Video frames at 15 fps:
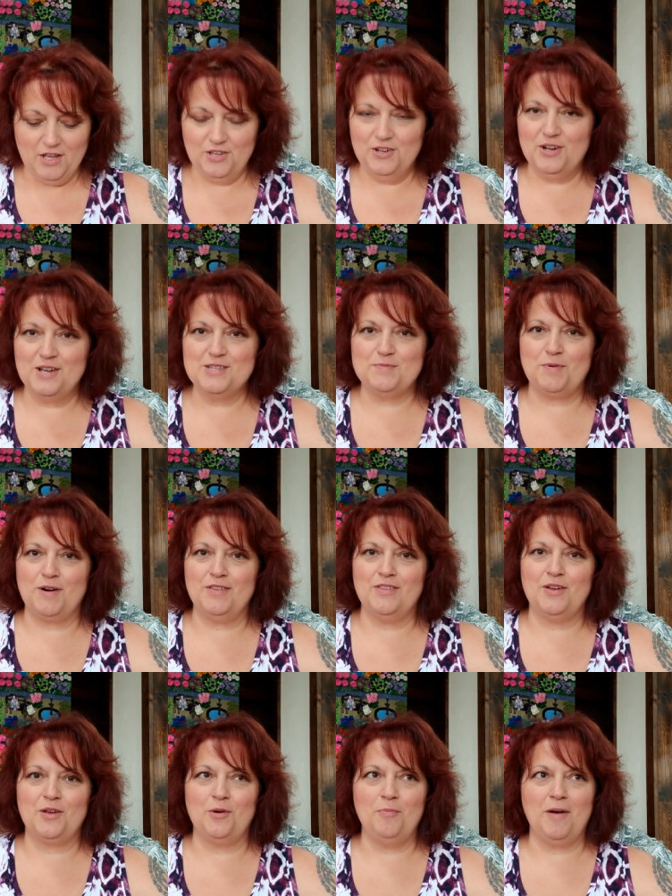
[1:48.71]
you guys probably
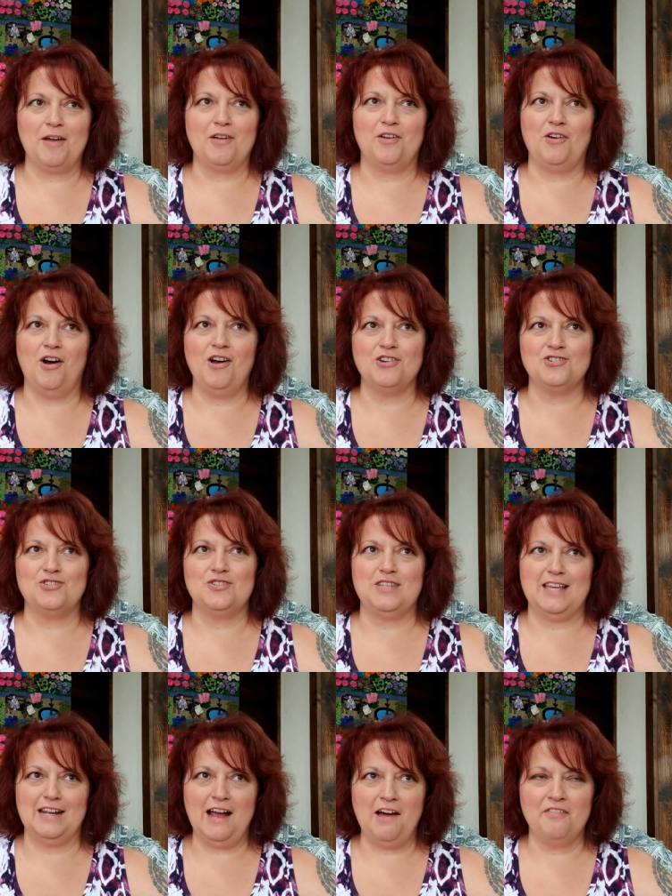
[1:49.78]
think, oh my gosh,
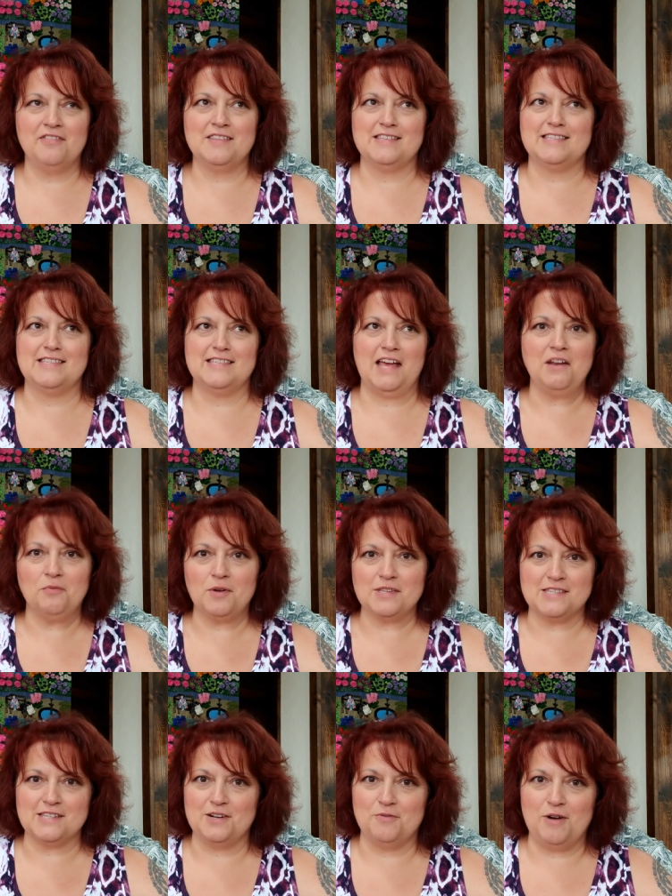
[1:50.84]
get out in the sun
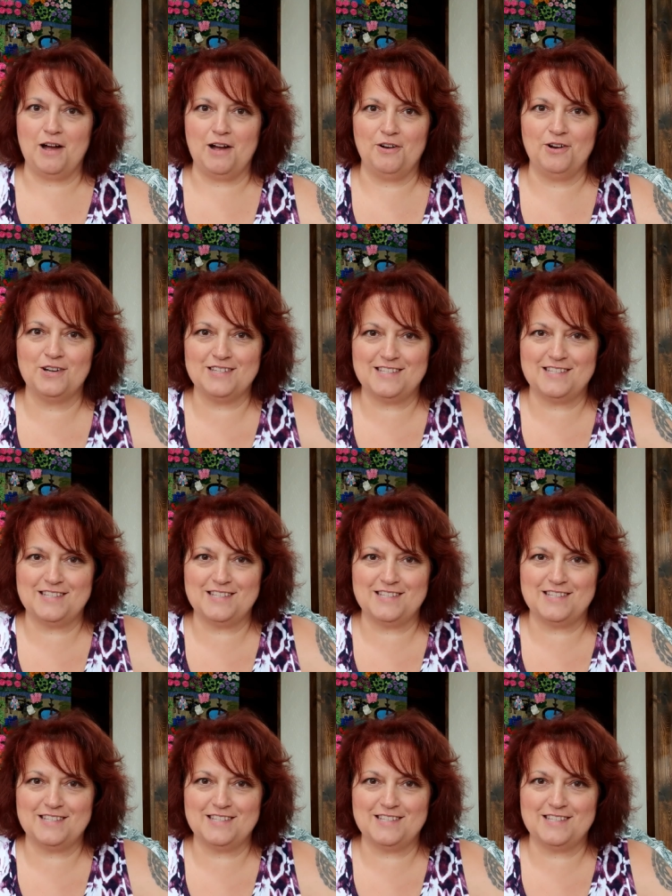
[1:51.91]
once in a while or